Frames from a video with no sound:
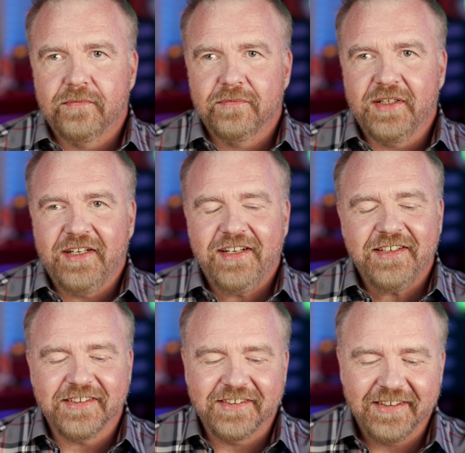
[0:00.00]
It
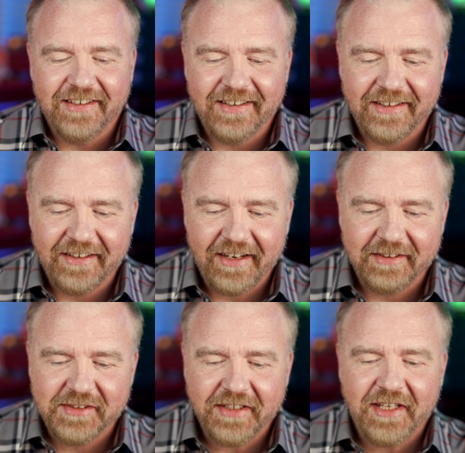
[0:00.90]
is. Uh, I
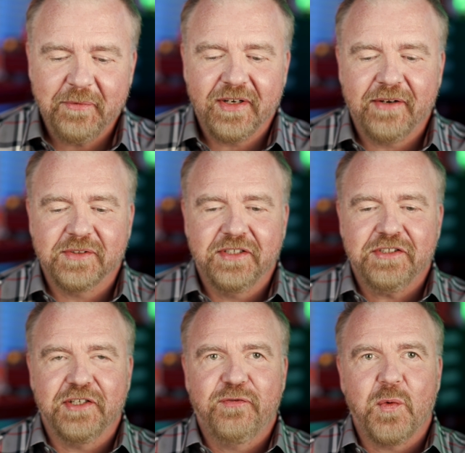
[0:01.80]
set that when I was
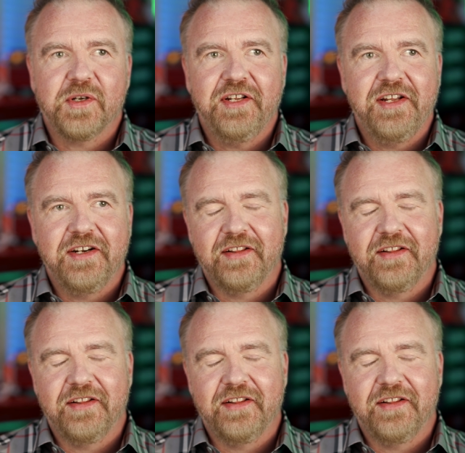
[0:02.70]
initially fourteen,